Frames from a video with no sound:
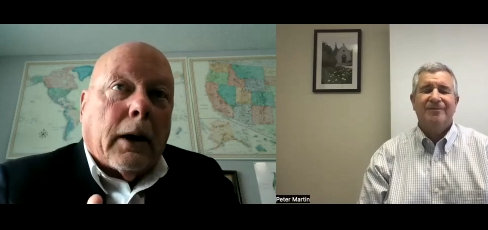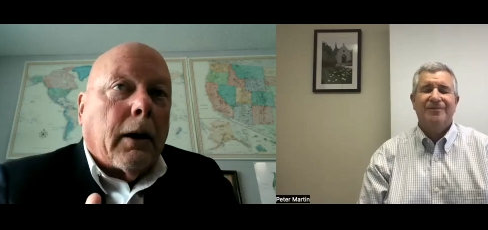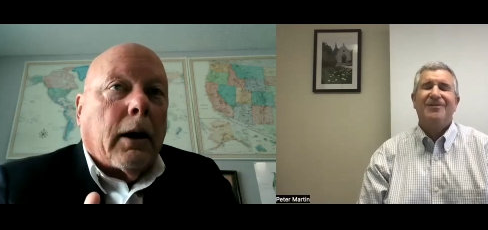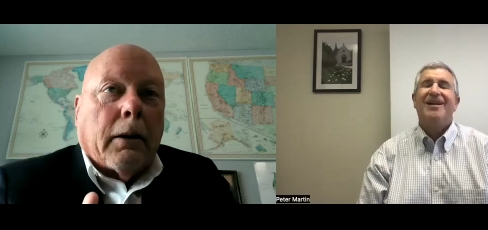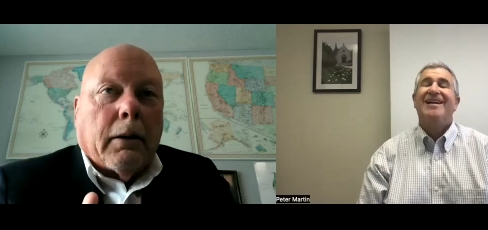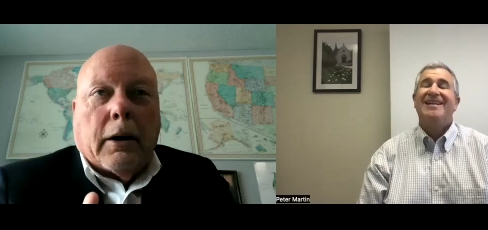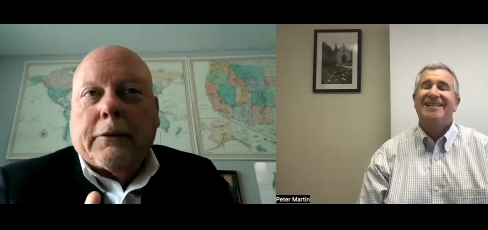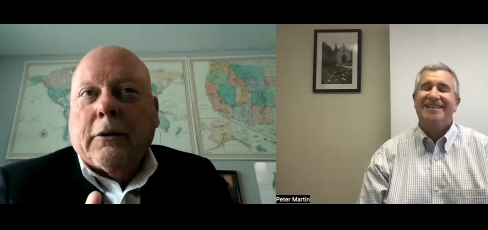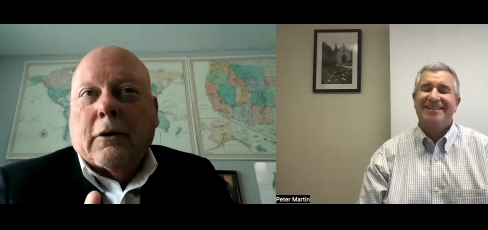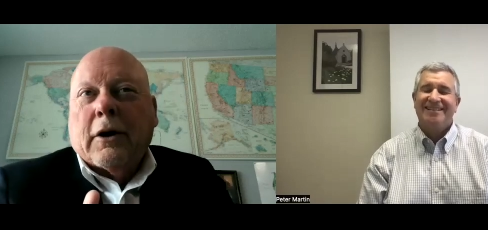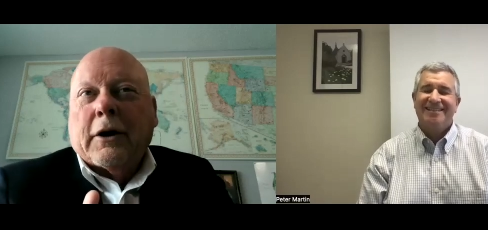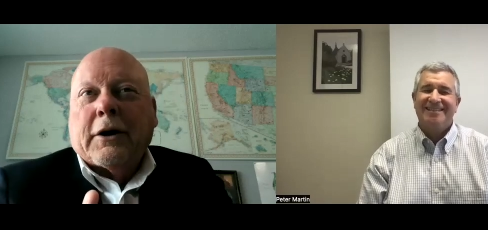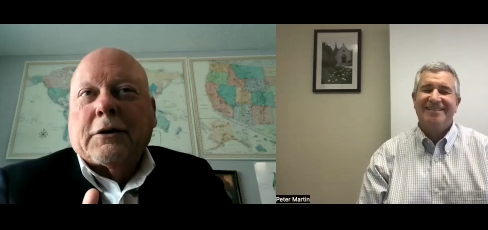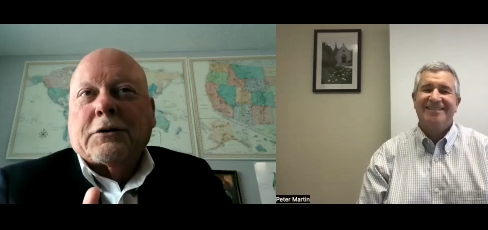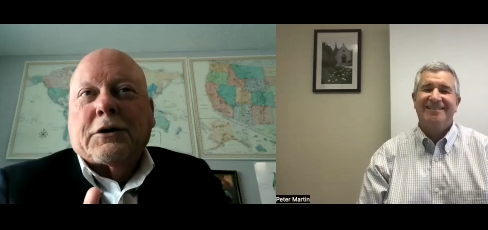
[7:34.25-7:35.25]
Speaker 1: I, I, you
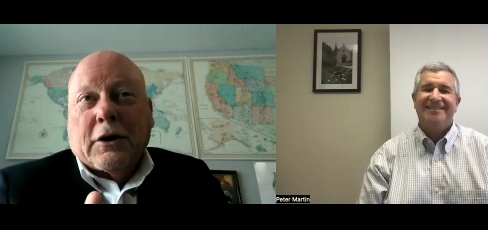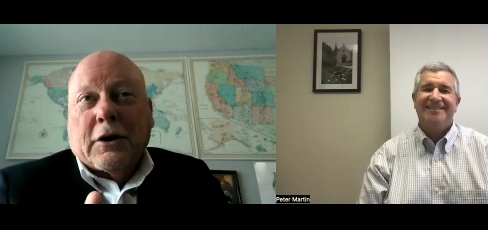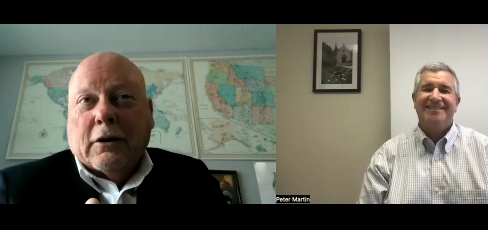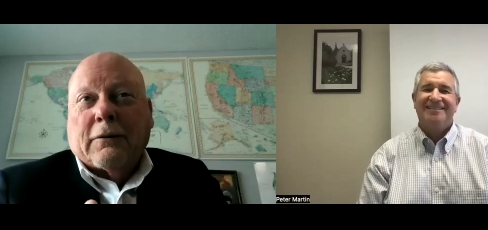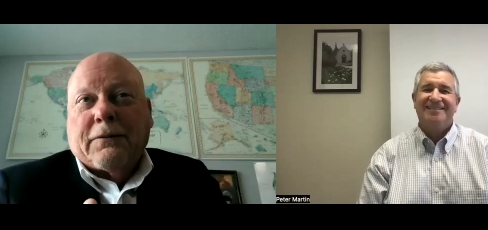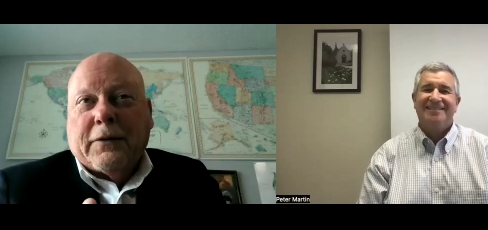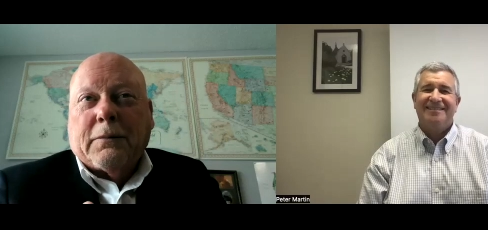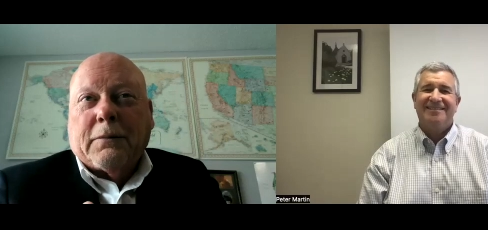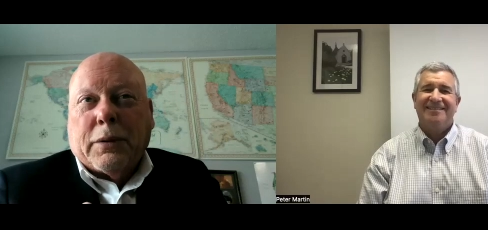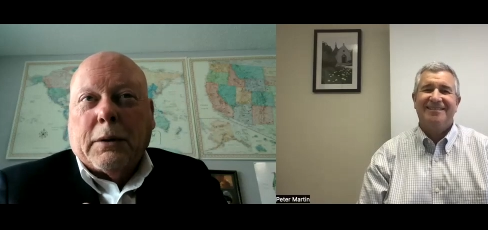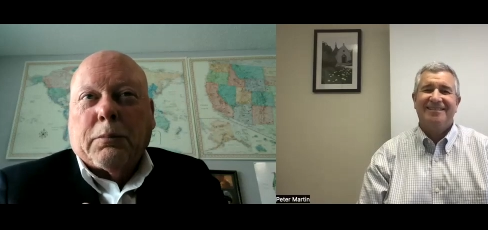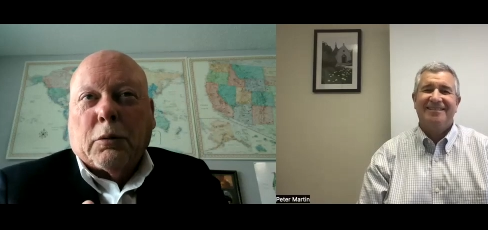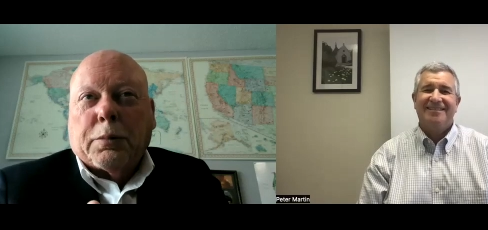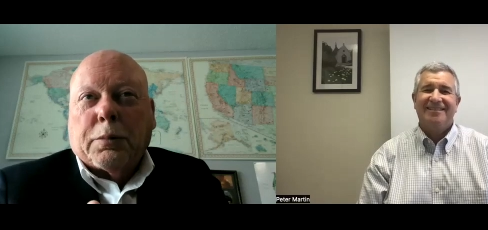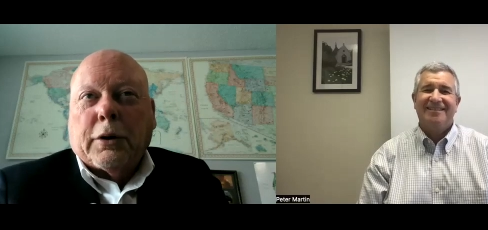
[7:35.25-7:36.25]
know I can still offend
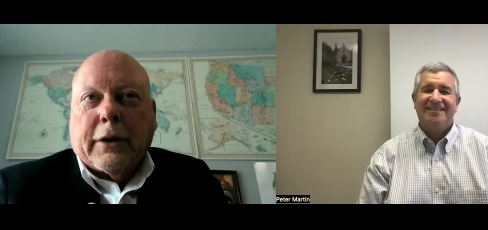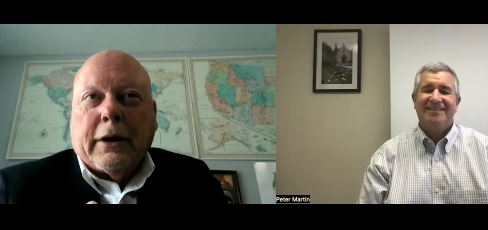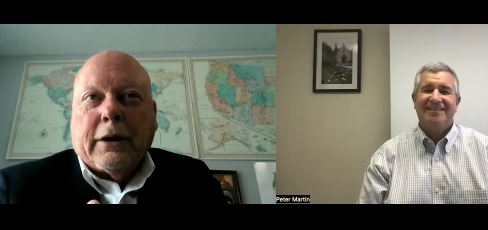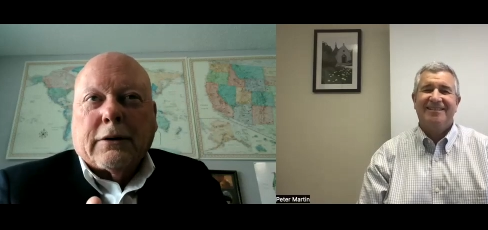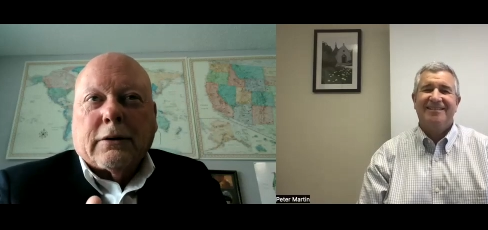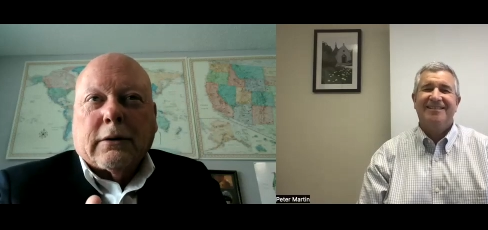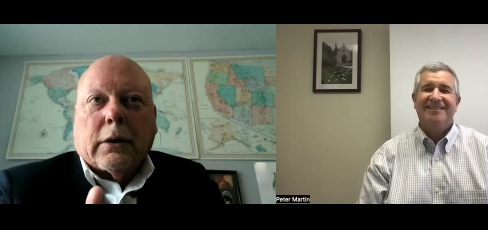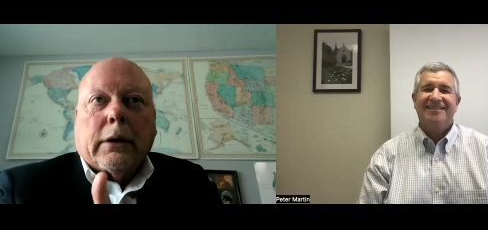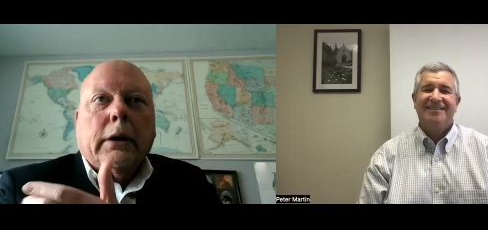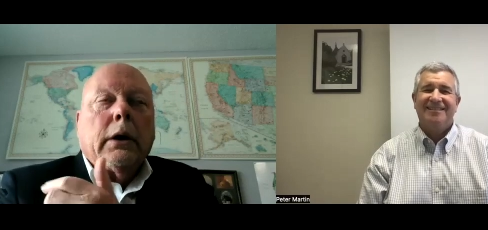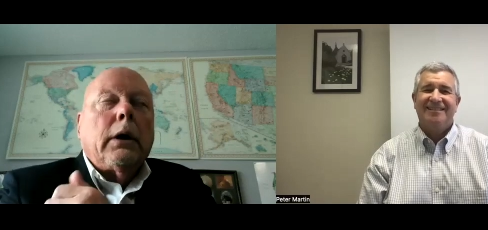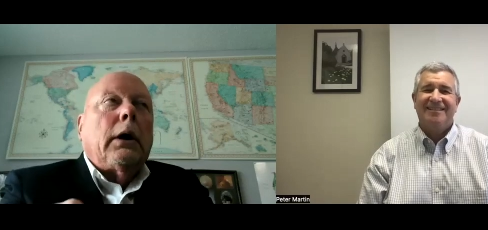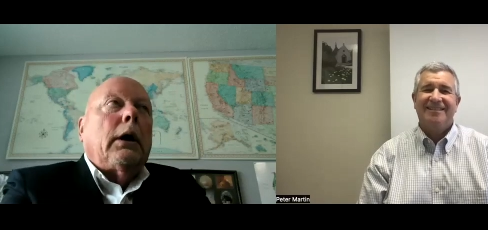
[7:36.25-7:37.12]
people pretty easily,